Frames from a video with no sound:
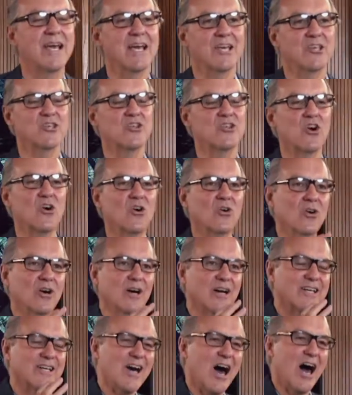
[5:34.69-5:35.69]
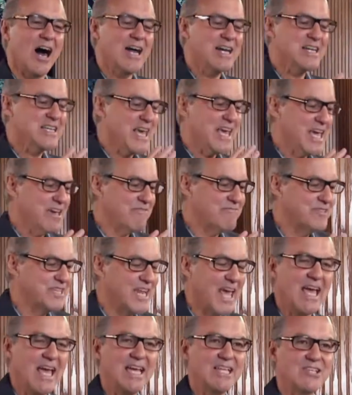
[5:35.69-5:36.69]
You know, God gave
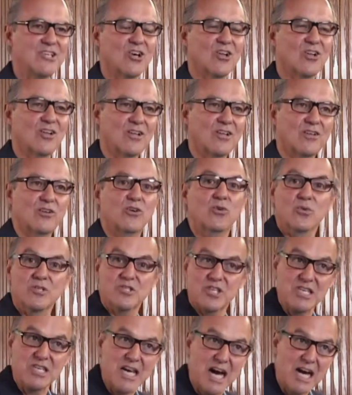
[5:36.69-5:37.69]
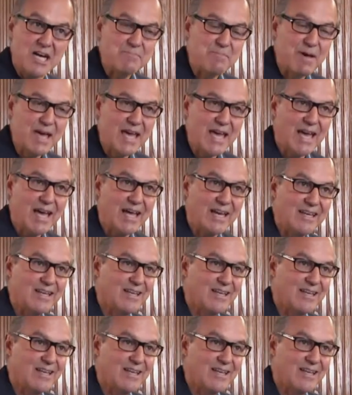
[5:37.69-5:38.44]
Daniel, who was a young man,